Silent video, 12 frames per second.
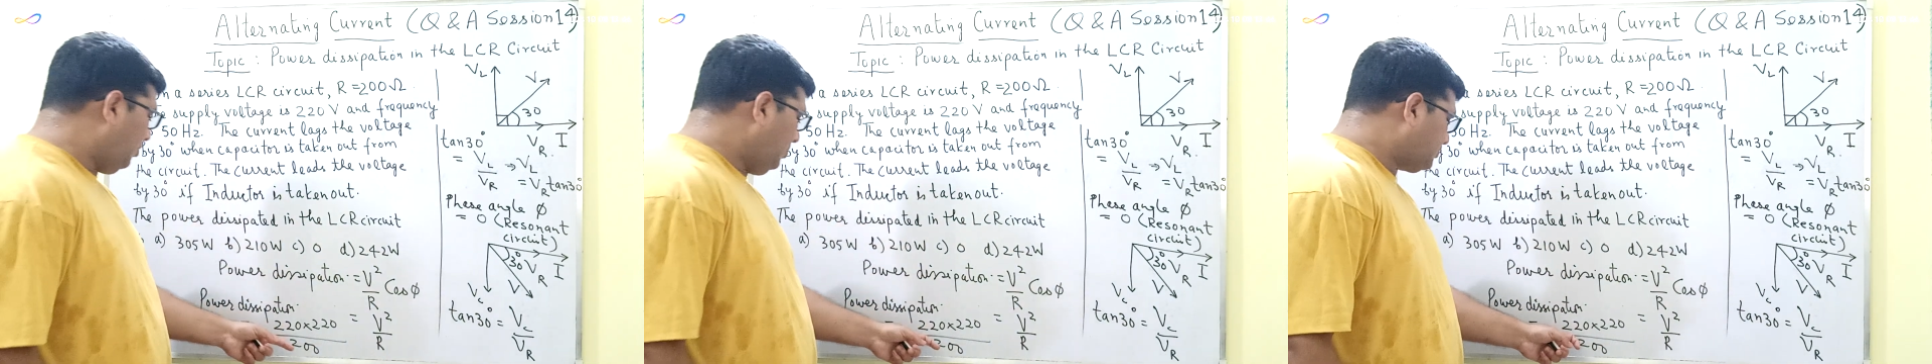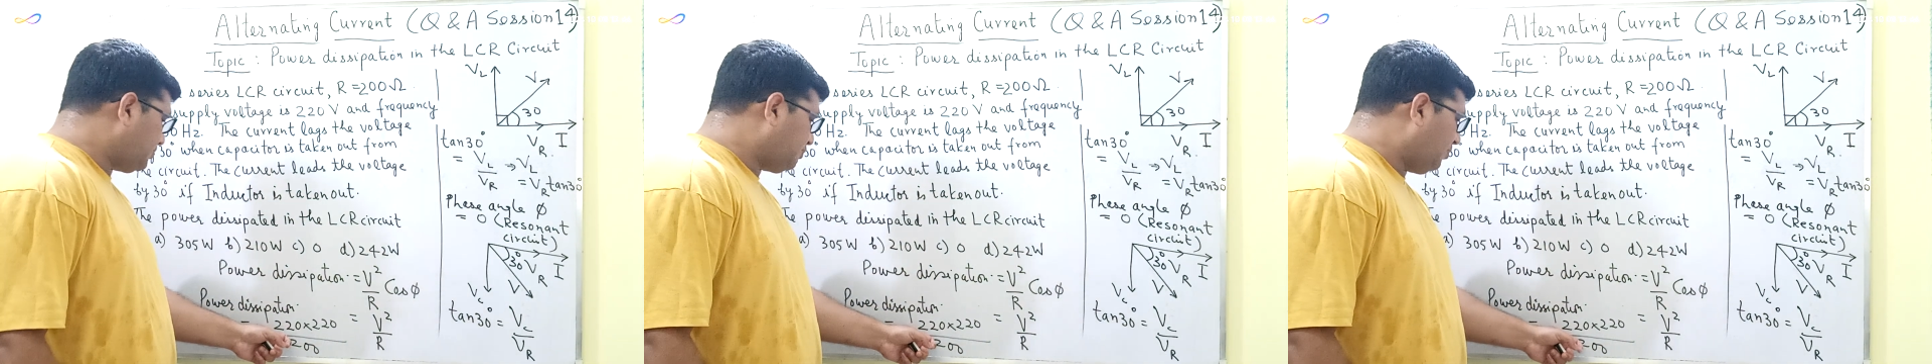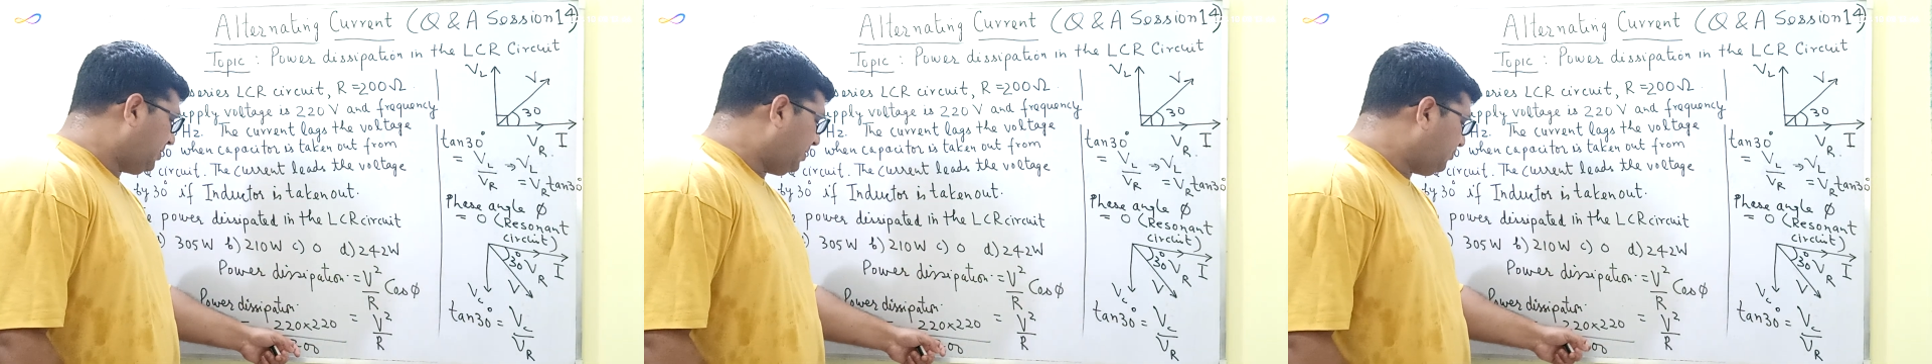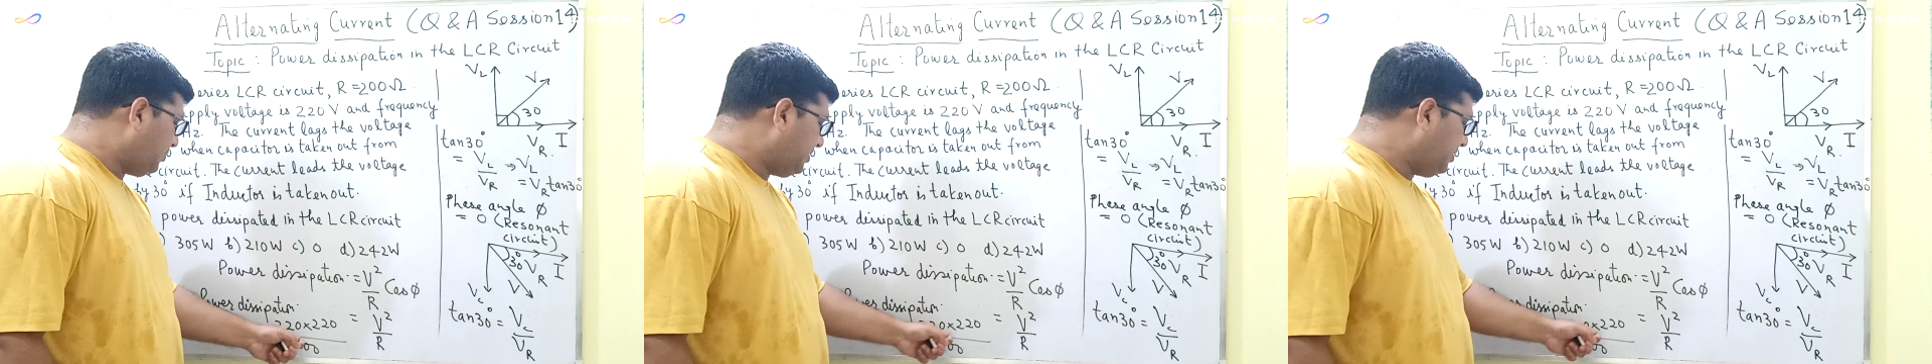volts so
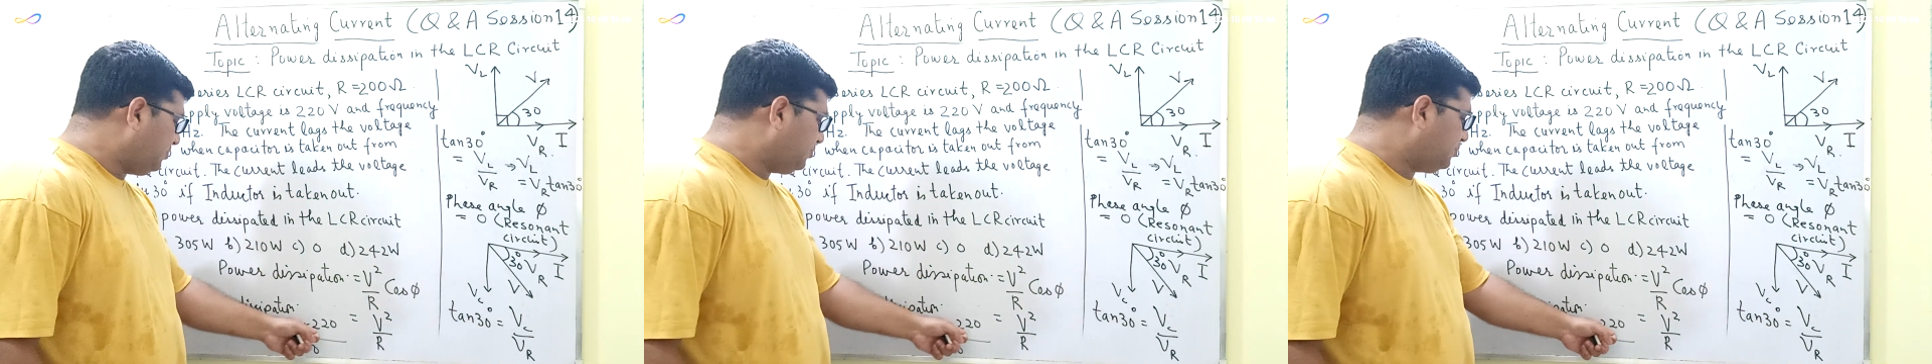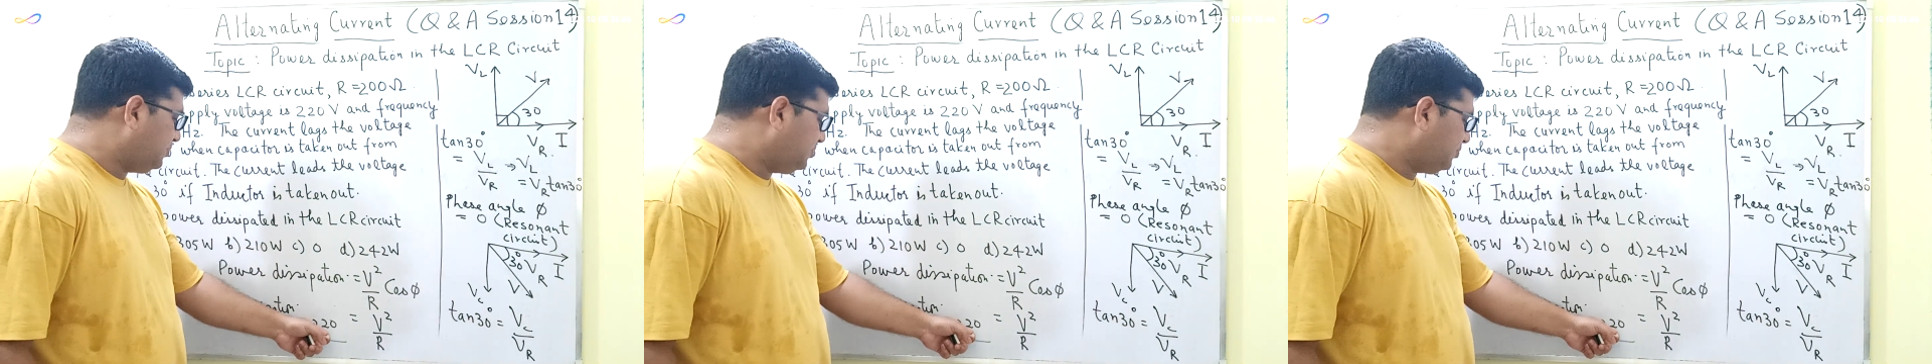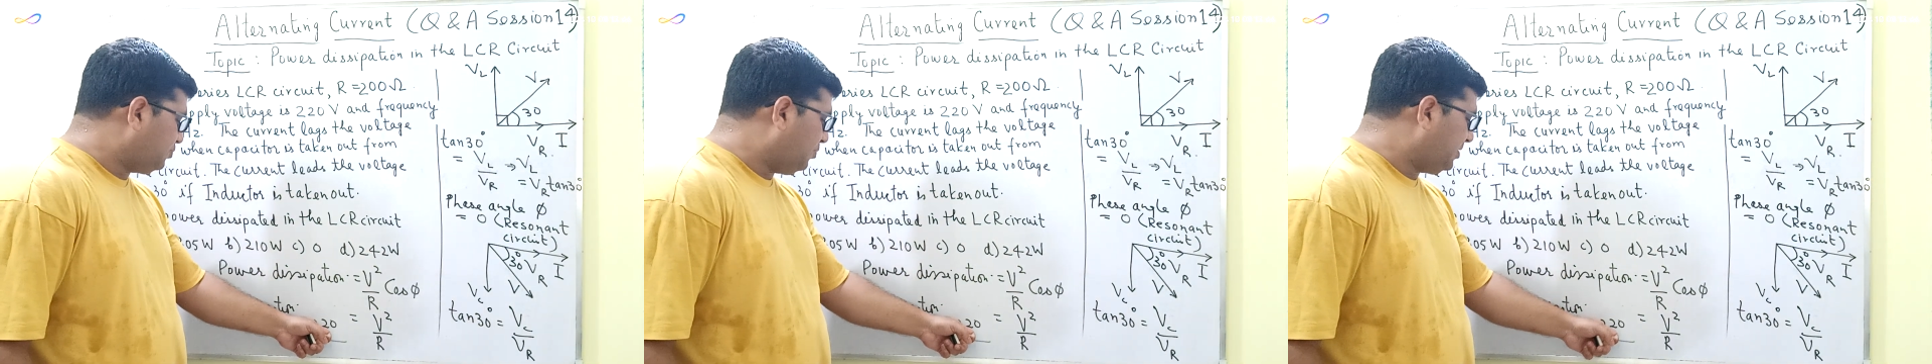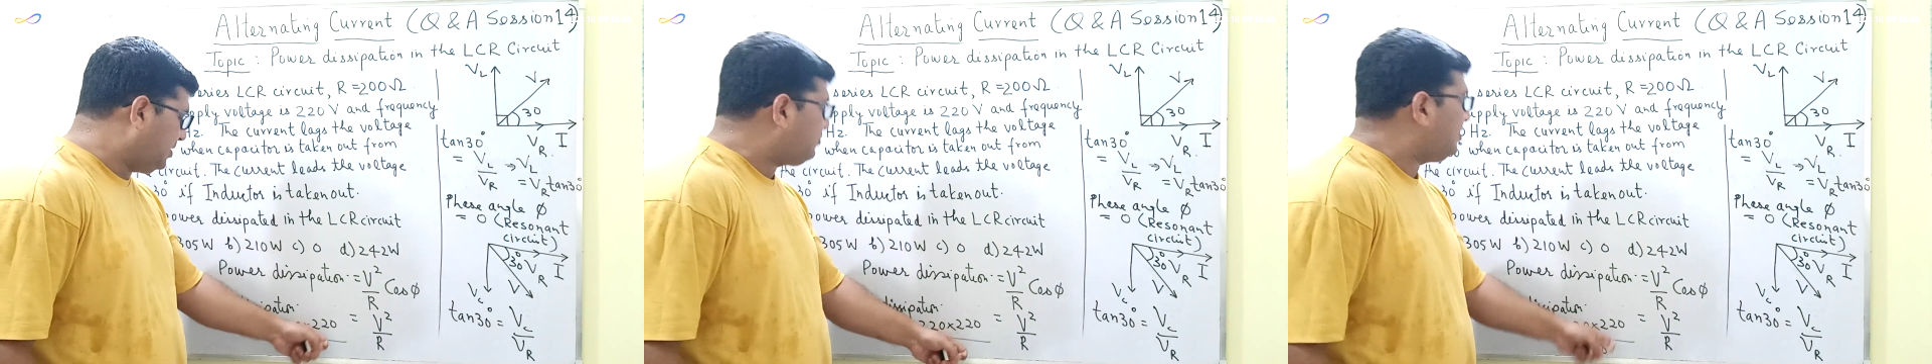220 into
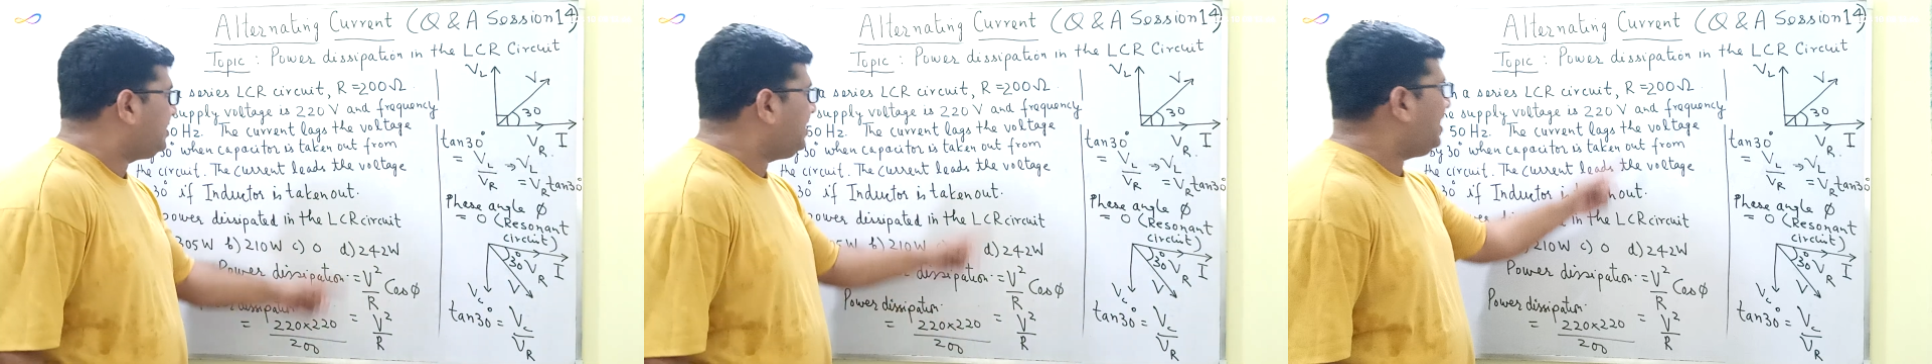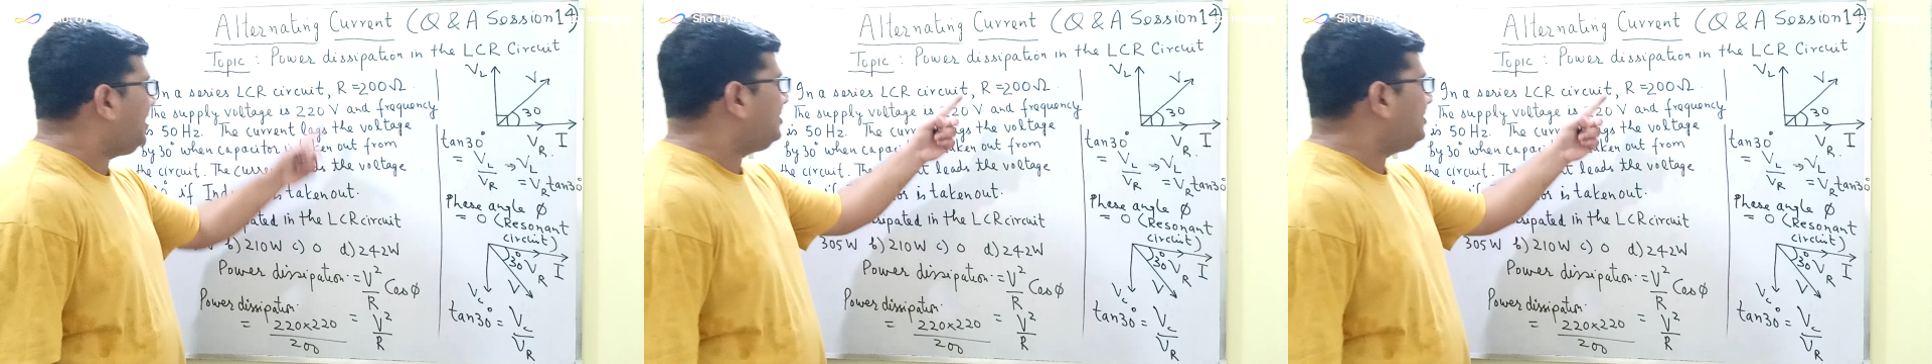220